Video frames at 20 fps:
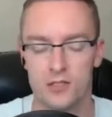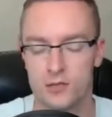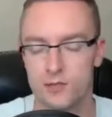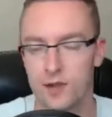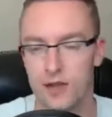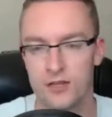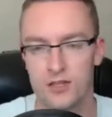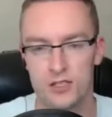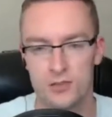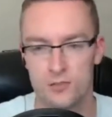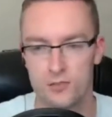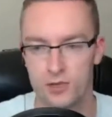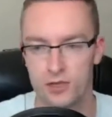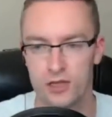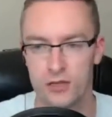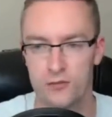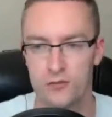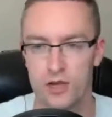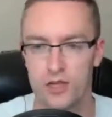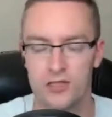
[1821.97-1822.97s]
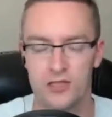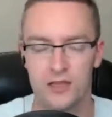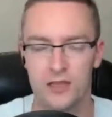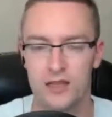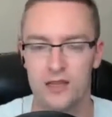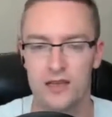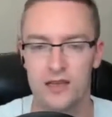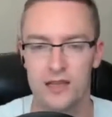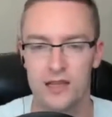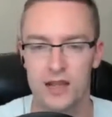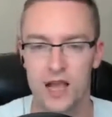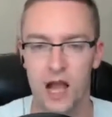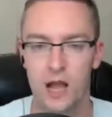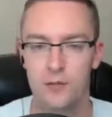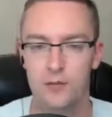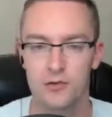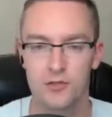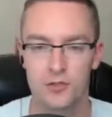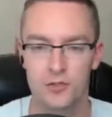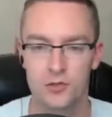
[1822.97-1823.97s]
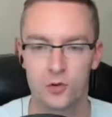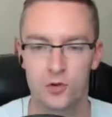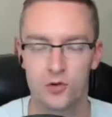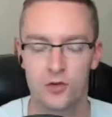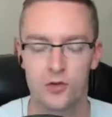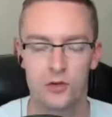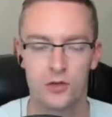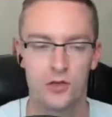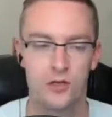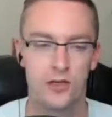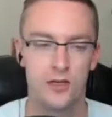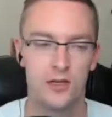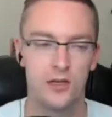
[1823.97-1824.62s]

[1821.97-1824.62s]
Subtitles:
you might just bring them right to like an e-commerce store